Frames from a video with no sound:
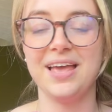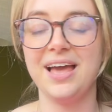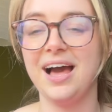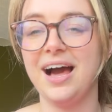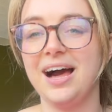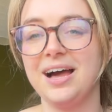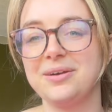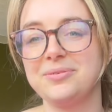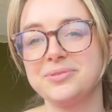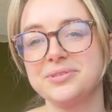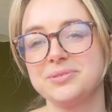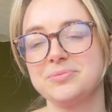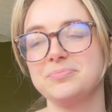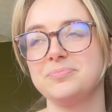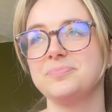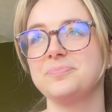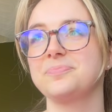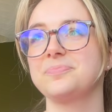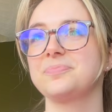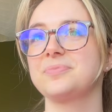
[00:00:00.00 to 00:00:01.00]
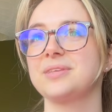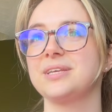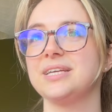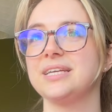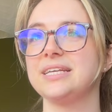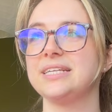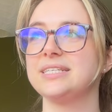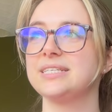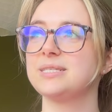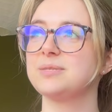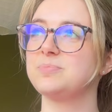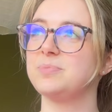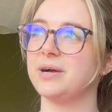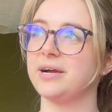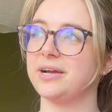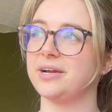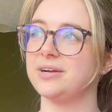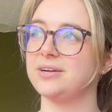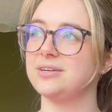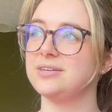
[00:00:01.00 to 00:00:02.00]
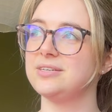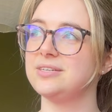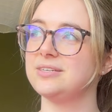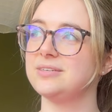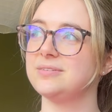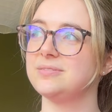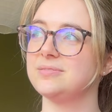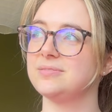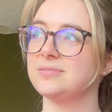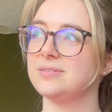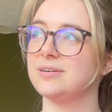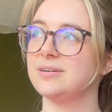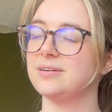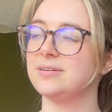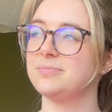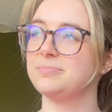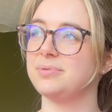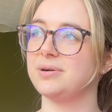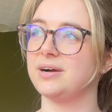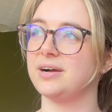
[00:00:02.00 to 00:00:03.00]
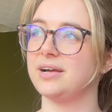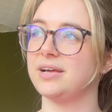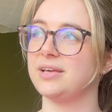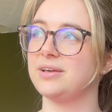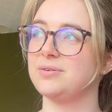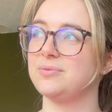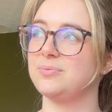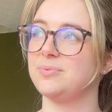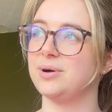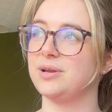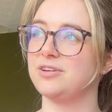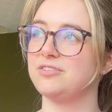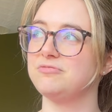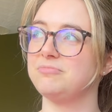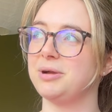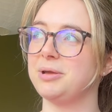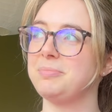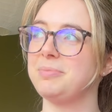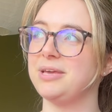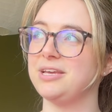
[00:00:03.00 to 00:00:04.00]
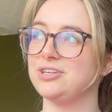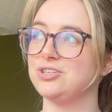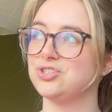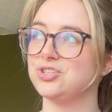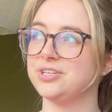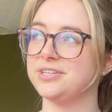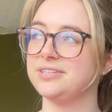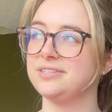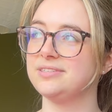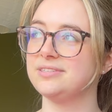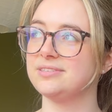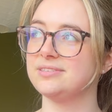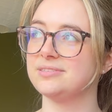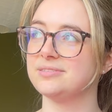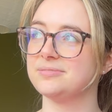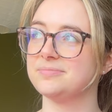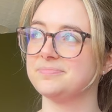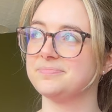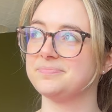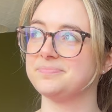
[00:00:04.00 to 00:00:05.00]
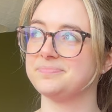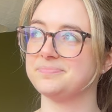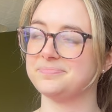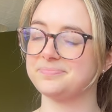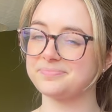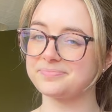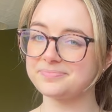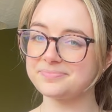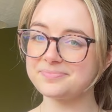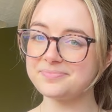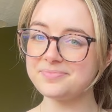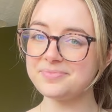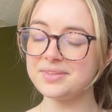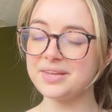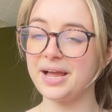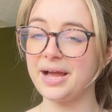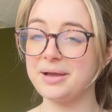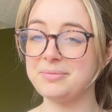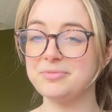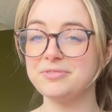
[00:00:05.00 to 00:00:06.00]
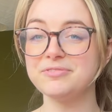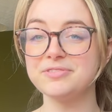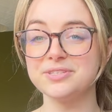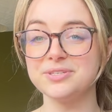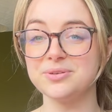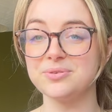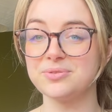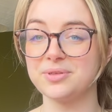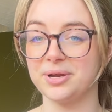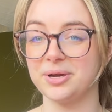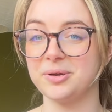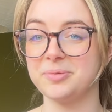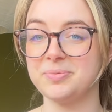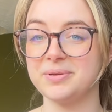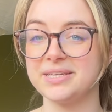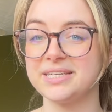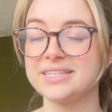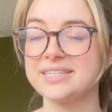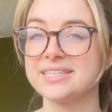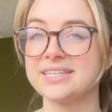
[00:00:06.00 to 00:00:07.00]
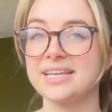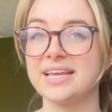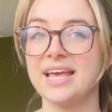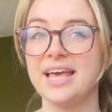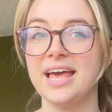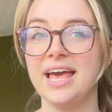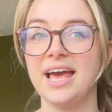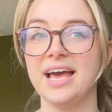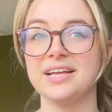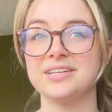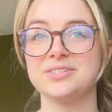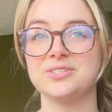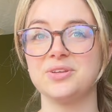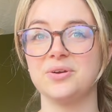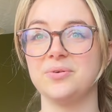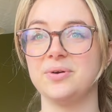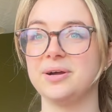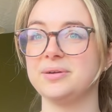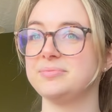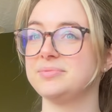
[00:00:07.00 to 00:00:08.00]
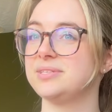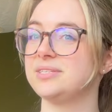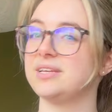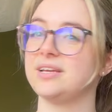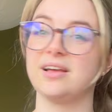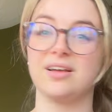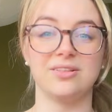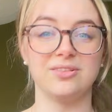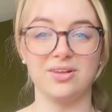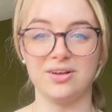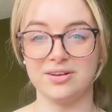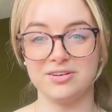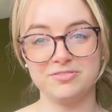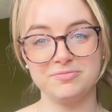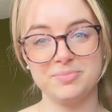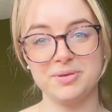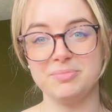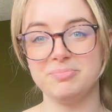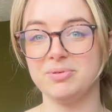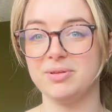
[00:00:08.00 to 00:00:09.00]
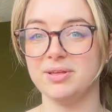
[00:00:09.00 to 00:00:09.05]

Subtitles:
I was inspired by one of my patients. I'm a physiotherapist, and so I'm seeing a lot of people